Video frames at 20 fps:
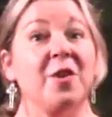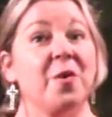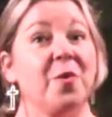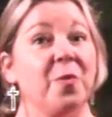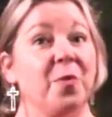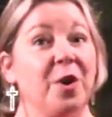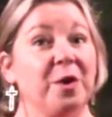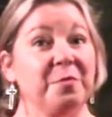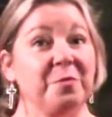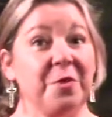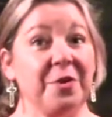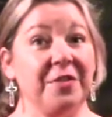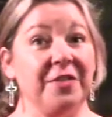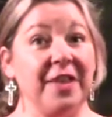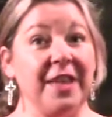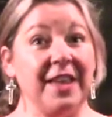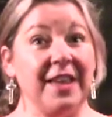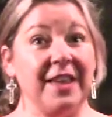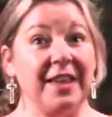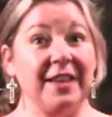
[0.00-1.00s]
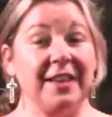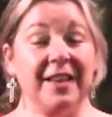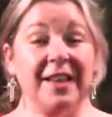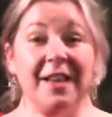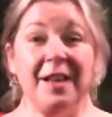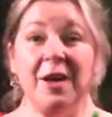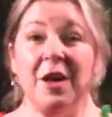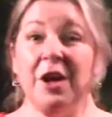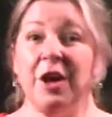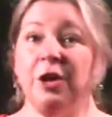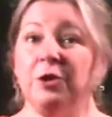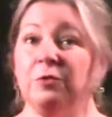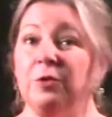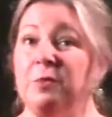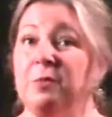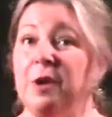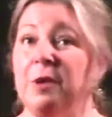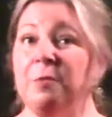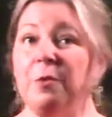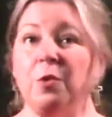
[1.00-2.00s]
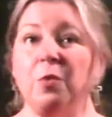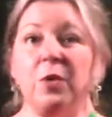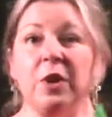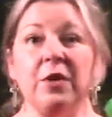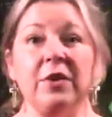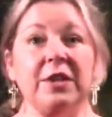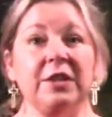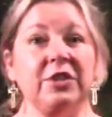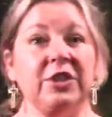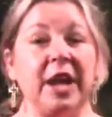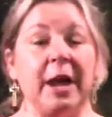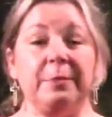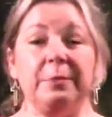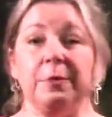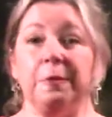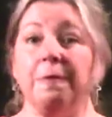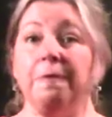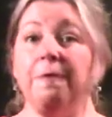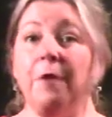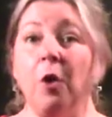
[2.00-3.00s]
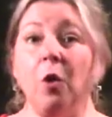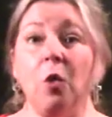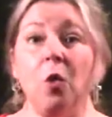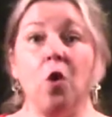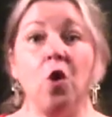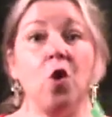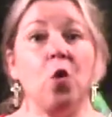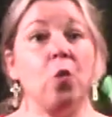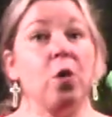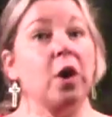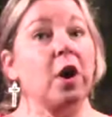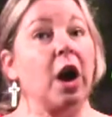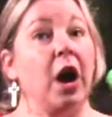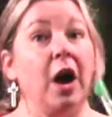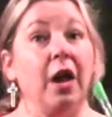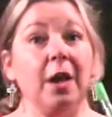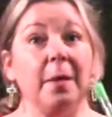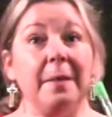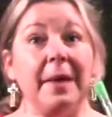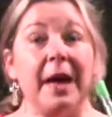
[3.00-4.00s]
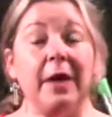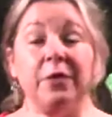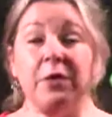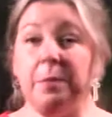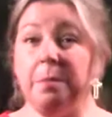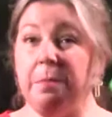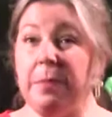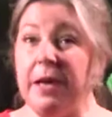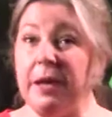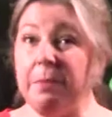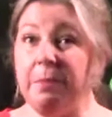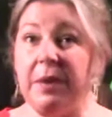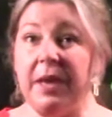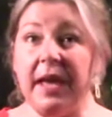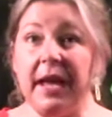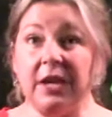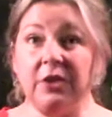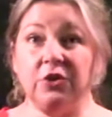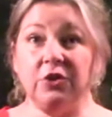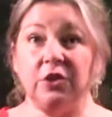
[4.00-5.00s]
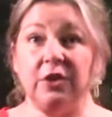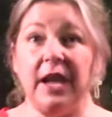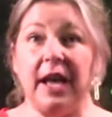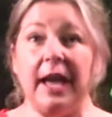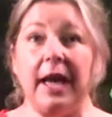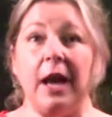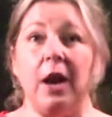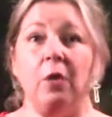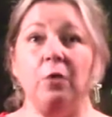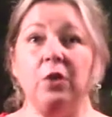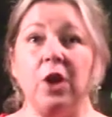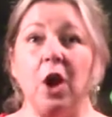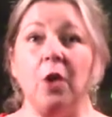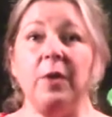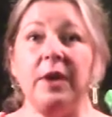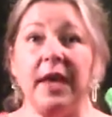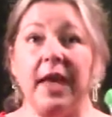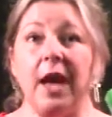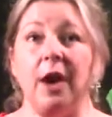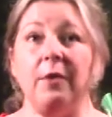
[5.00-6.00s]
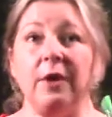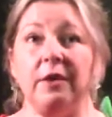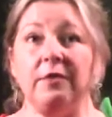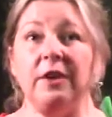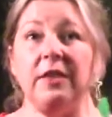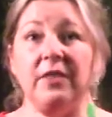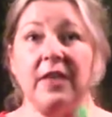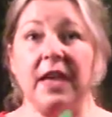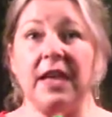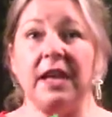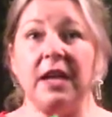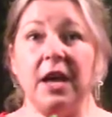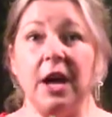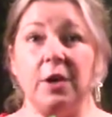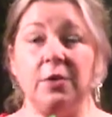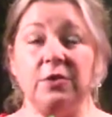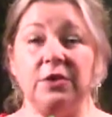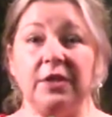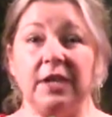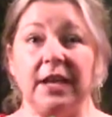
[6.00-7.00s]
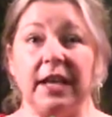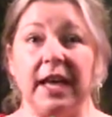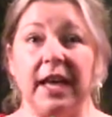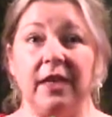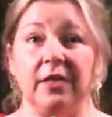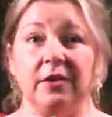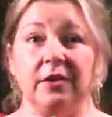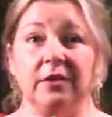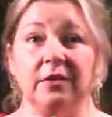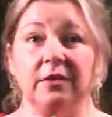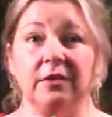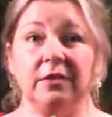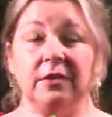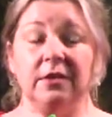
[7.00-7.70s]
One more thing, because remember, we're in chapter 4, we're all about the big picture now, knowing how everything goes together.